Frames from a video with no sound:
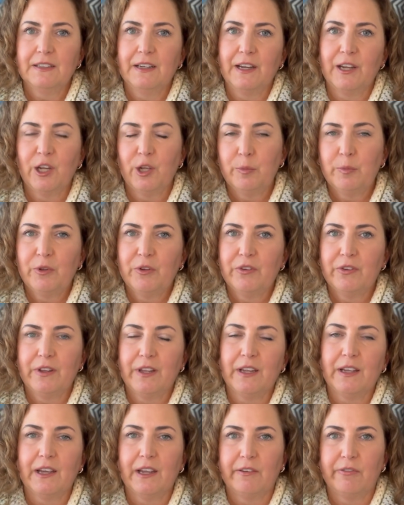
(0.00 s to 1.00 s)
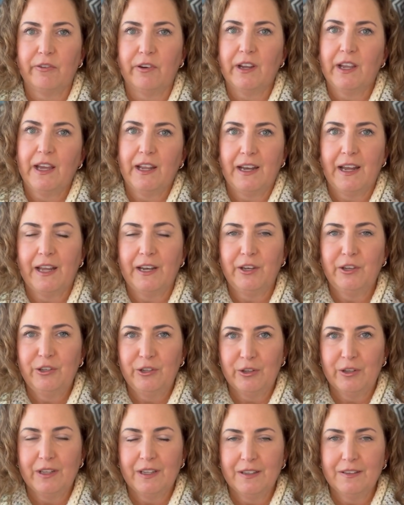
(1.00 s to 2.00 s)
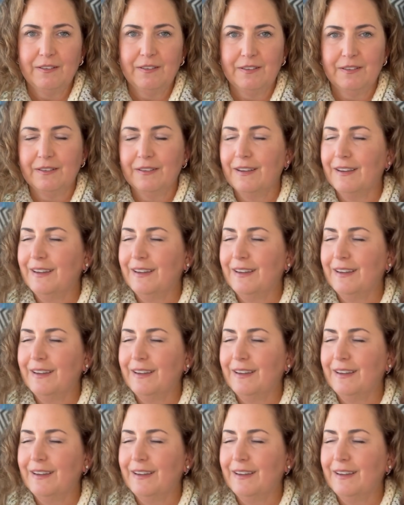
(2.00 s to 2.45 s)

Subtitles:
I almost think I forget how to do this.